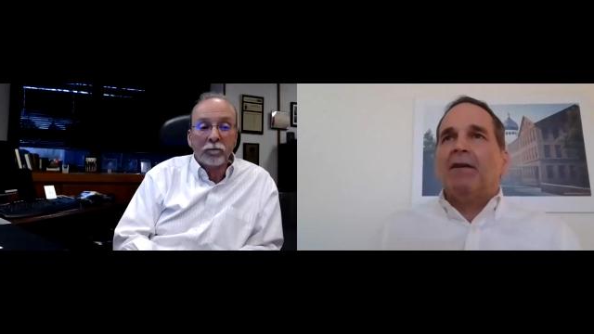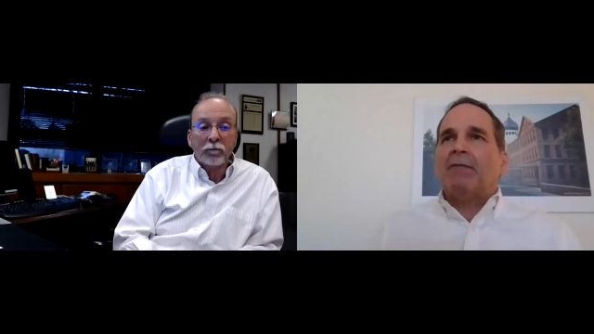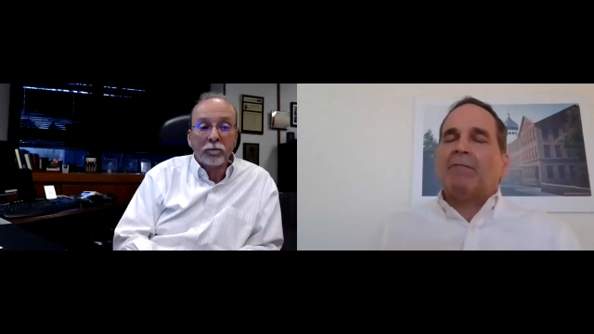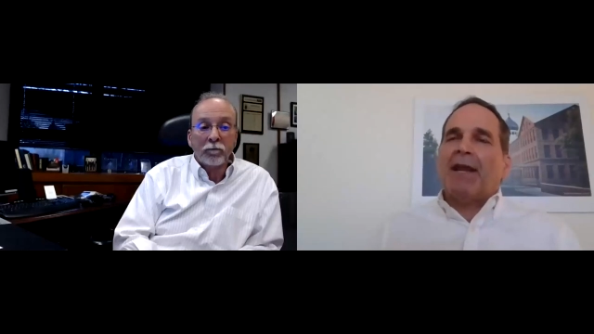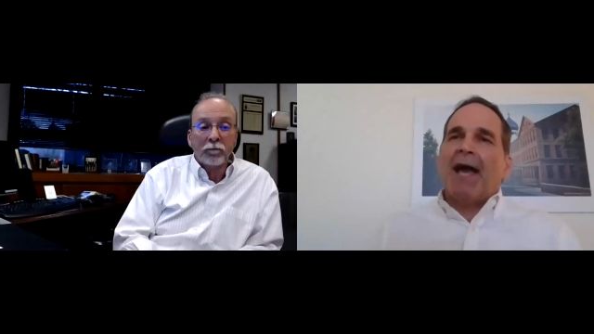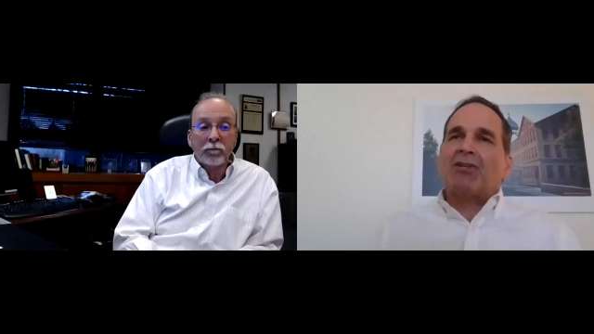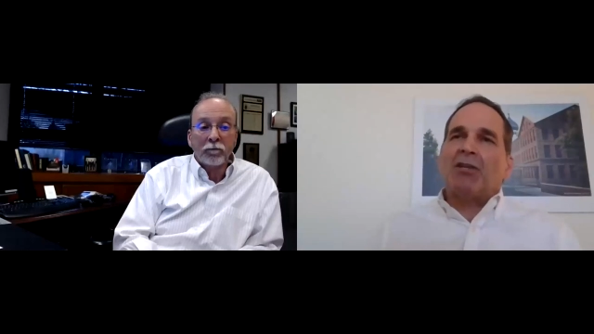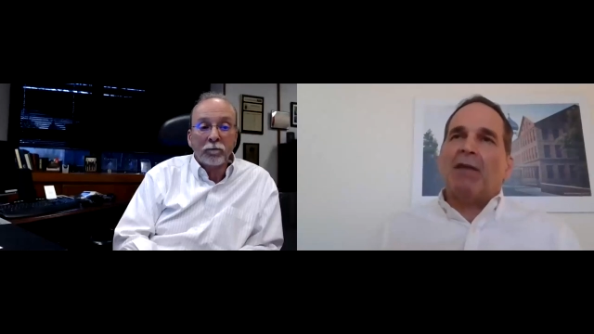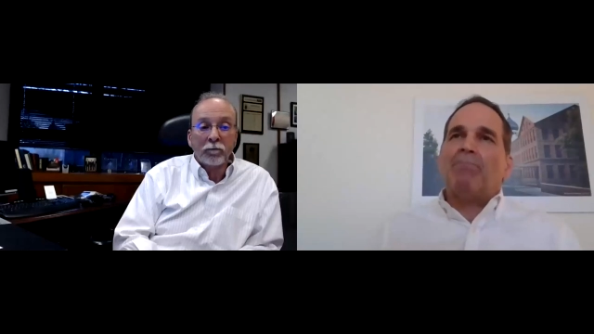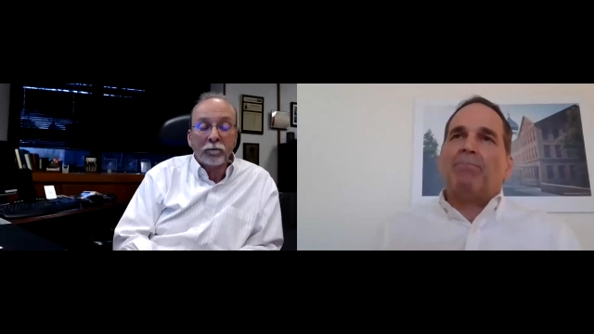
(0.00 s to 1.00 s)
Speaker 1: and, and
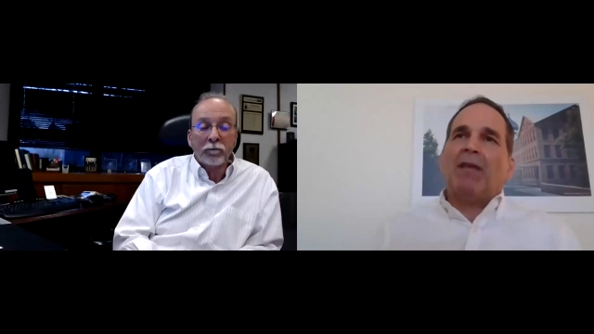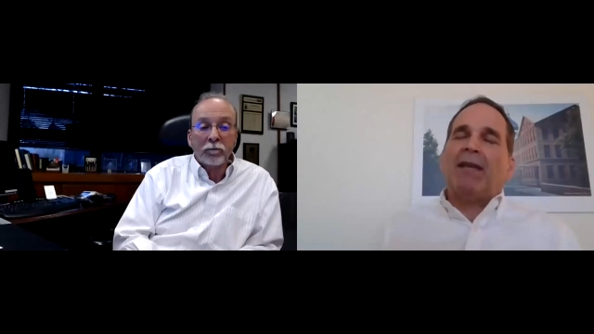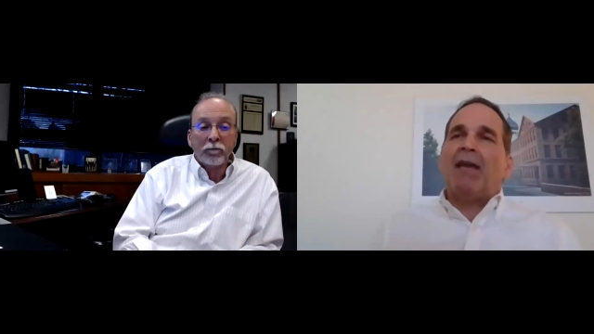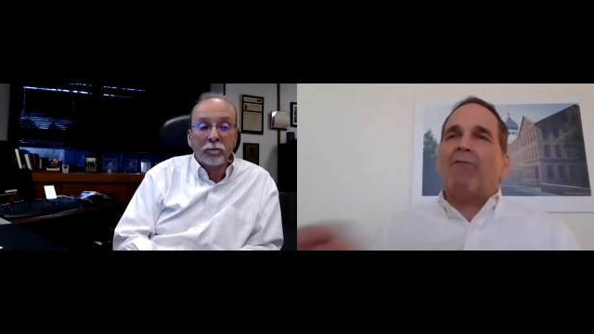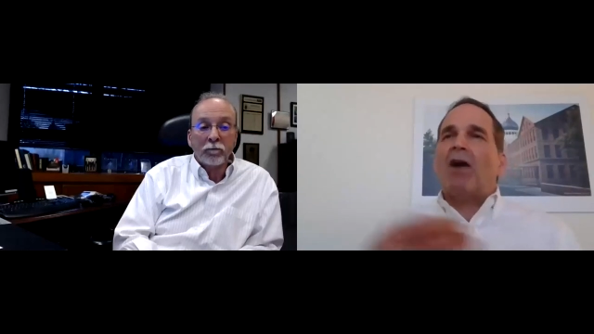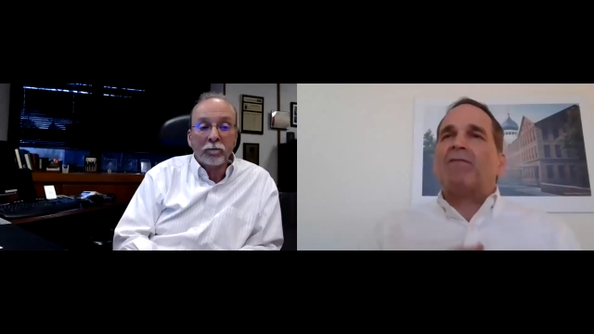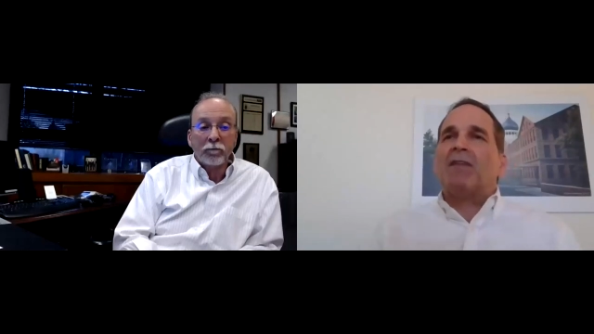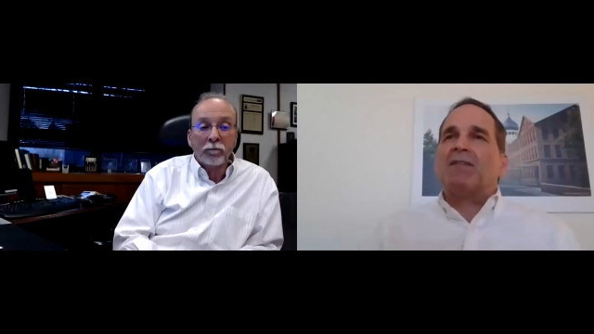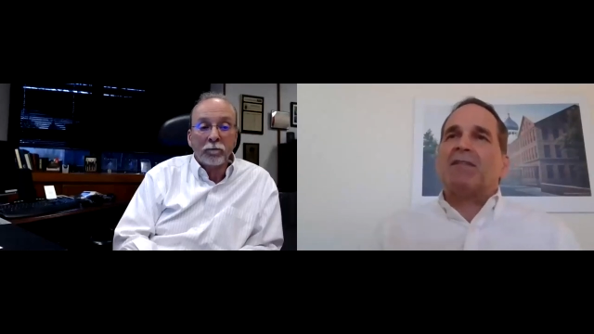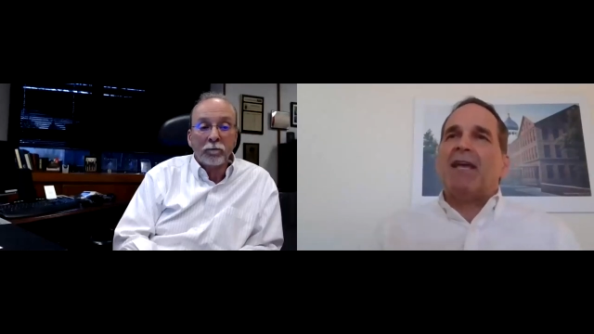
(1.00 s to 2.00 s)
actually they, they gave off
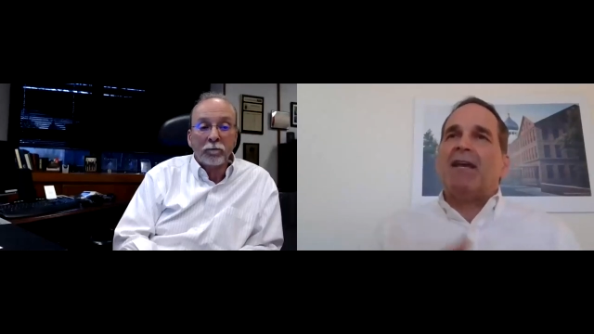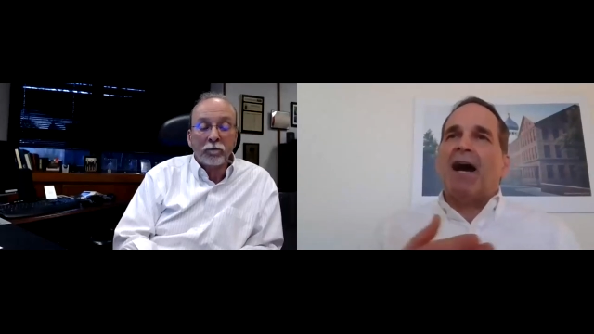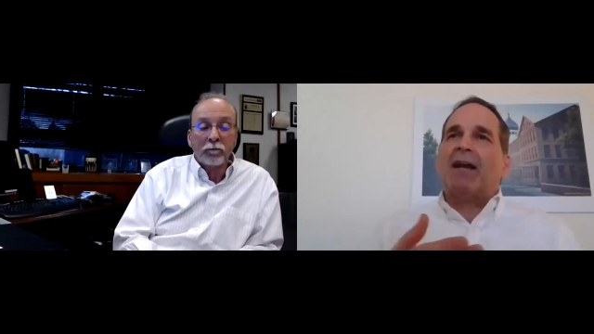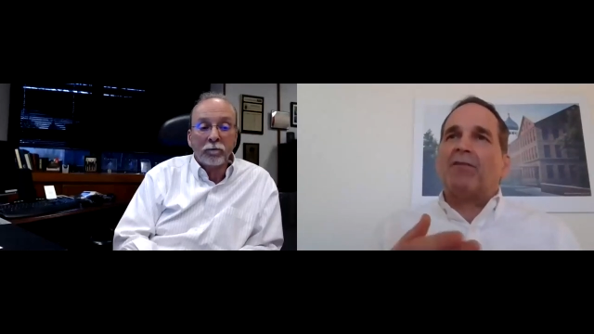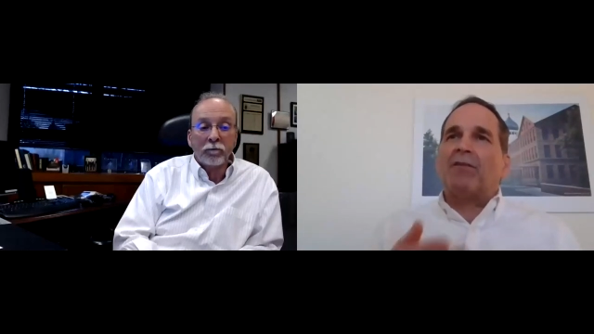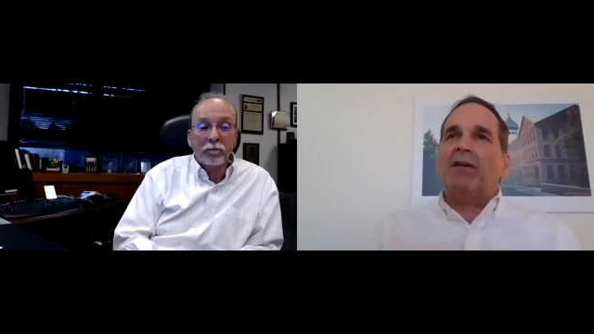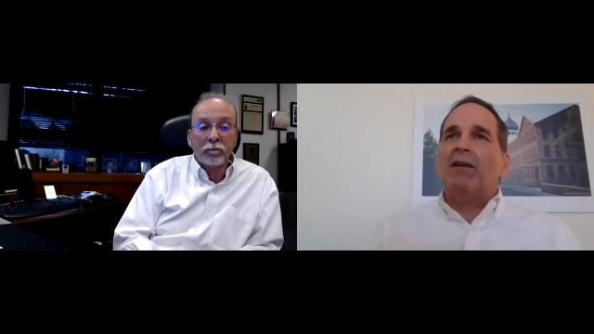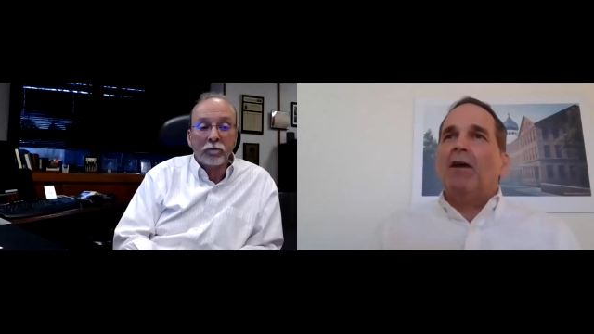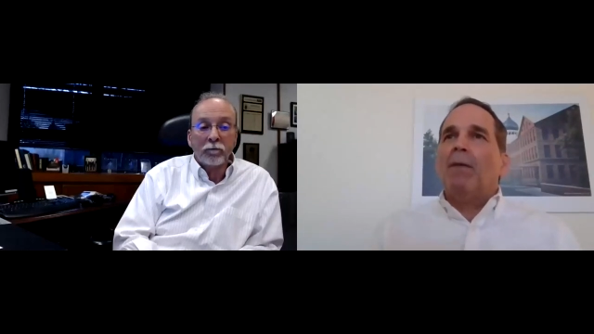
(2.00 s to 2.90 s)
to the state, honestly,